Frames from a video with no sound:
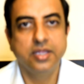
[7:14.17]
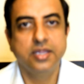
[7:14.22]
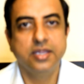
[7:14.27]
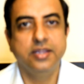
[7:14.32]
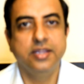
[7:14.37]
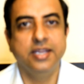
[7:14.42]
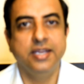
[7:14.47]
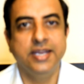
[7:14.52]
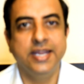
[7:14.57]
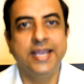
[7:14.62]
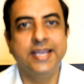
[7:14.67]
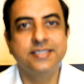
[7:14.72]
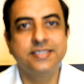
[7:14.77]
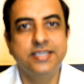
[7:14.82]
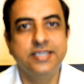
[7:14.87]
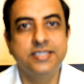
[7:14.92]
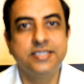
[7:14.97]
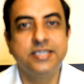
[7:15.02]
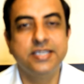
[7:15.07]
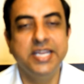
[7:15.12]
The next
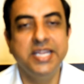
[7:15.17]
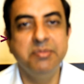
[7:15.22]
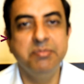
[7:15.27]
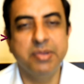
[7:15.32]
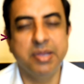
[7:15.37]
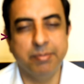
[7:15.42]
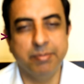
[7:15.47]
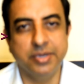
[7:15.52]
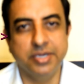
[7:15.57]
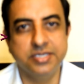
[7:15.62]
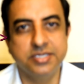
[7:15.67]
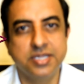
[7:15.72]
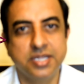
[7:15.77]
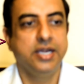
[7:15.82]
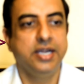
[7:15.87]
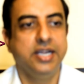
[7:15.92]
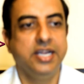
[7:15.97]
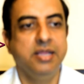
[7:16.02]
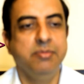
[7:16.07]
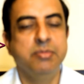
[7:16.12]
is team members.
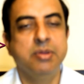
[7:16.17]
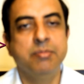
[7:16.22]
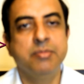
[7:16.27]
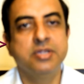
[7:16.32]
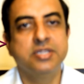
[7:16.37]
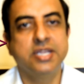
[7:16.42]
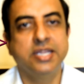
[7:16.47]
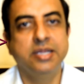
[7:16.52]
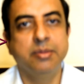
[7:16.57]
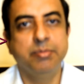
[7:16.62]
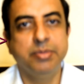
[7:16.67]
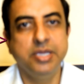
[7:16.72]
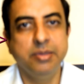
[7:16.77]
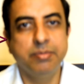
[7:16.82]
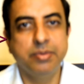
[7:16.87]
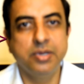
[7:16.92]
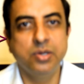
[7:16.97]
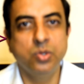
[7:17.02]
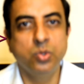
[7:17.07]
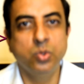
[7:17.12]
Team members are the
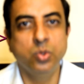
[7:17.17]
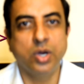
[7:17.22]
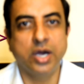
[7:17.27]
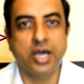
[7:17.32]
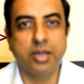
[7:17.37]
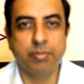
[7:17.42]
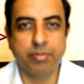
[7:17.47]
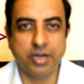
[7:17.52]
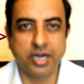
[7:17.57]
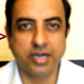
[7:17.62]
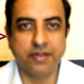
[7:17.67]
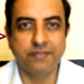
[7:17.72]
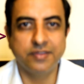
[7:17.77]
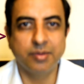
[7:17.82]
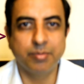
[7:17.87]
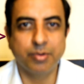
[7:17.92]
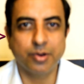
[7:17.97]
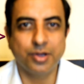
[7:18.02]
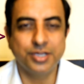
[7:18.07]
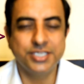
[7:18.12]
people who are part of
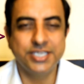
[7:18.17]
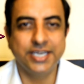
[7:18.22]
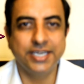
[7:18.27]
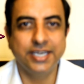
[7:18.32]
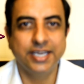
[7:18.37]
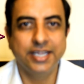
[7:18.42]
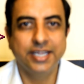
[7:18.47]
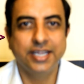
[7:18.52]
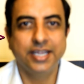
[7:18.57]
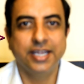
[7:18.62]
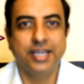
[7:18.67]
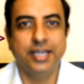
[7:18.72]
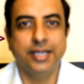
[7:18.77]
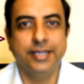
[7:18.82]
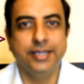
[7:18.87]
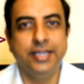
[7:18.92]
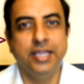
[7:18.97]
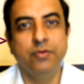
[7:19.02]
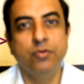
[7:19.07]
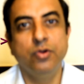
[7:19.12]
the project.
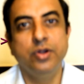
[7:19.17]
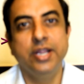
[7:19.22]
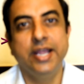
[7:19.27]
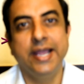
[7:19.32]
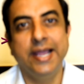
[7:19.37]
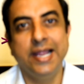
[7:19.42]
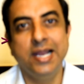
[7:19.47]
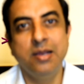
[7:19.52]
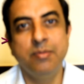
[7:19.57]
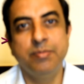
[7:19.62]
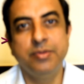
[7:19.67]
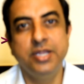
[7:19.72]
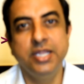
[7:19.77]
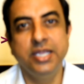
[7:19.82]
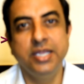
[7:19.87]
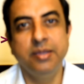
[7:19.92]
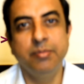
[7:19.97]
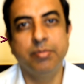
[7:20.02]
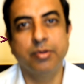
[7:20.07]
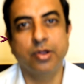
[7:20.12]
They would help
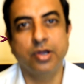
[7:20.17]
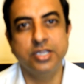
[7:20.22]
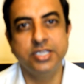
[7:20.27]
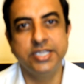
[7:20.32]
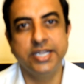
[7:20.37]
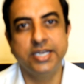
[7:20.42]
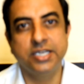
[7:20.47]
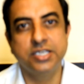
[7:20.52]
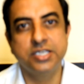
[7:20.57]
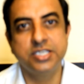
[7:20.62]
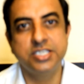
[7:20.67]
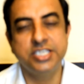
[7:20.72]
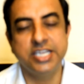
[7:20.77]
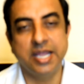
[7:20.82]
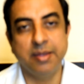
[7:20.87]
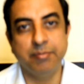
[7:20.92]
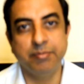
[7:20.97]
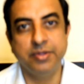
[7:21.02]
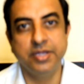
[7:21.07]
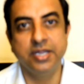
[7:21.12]
the project
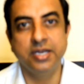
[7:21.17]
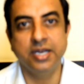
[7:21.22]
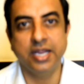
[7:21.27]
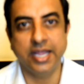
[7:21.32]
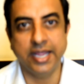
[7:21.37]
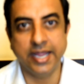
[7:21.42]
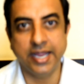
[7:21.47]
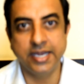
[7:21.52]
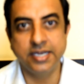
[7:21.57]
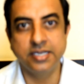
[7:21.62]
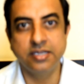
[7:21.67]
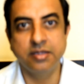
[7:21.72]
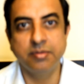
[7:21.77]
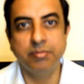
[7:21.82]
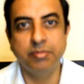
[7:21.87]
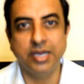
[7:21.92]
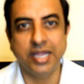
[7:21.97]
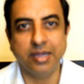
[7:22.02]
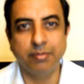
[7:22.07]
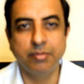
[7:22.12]
champion and the
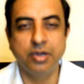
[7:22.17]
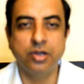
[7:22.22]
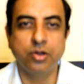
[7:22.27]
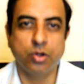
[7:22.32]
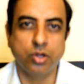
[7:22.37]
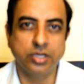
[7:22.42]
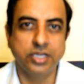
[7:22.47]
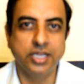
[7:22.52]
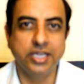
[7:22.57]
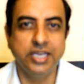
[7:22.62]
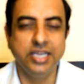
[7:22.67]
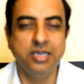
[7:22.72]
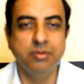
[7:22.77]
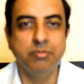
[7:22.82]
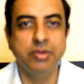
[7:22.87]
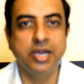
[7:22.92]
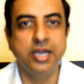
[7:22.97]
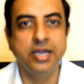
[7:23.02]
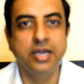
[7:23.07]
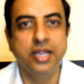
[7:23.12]
black belt or the green
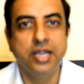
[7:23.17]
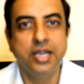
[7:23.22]
belt